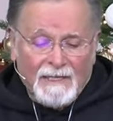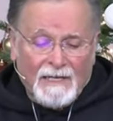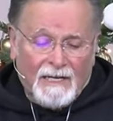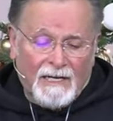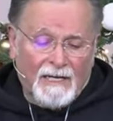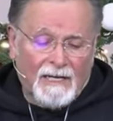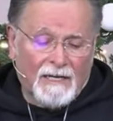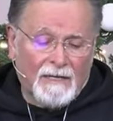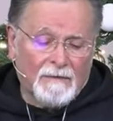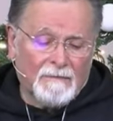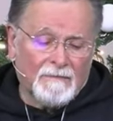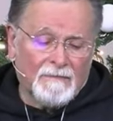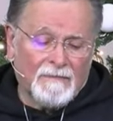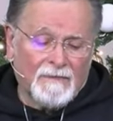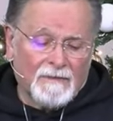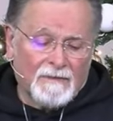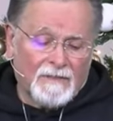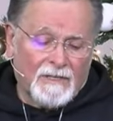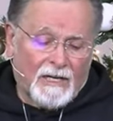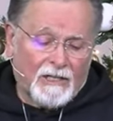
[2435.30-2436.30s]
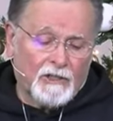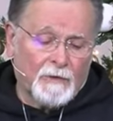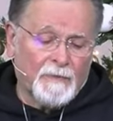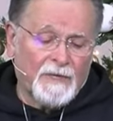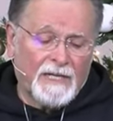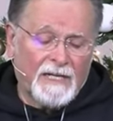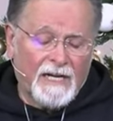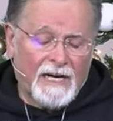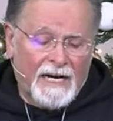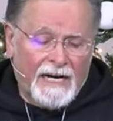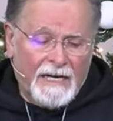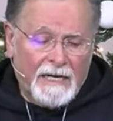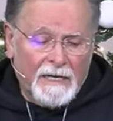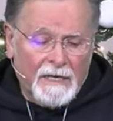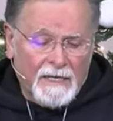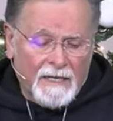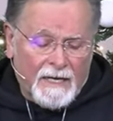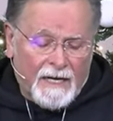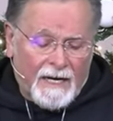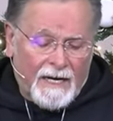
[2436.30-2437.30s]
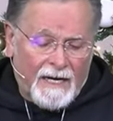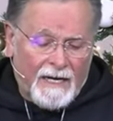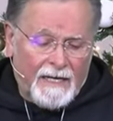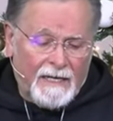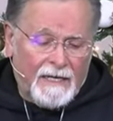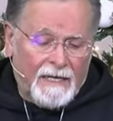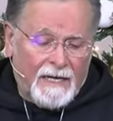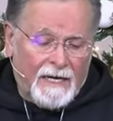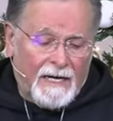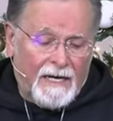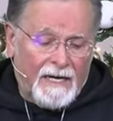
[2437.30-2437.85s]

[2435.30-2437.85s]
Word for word: um, Dr. McGee, I, I,